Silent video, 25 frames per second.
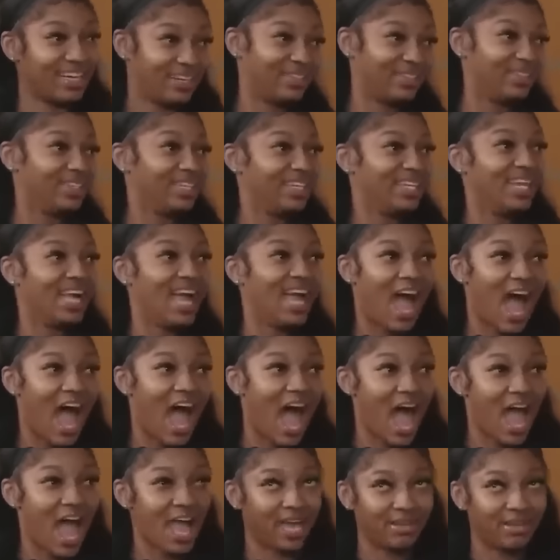Angel up
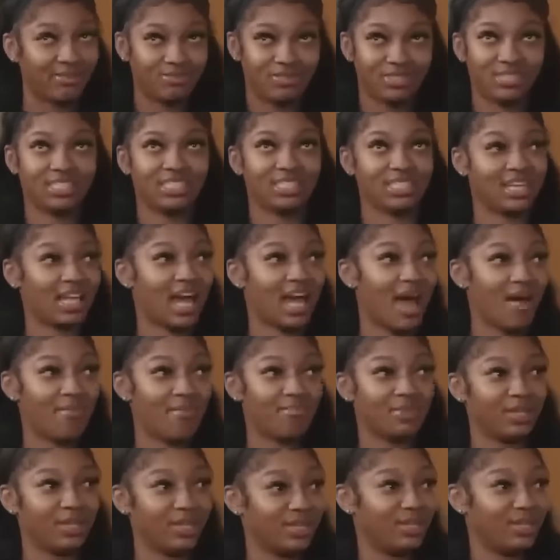to go do
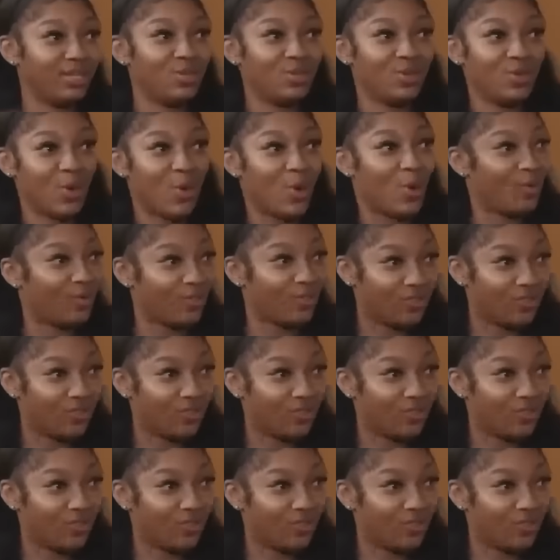that. No, Angel's a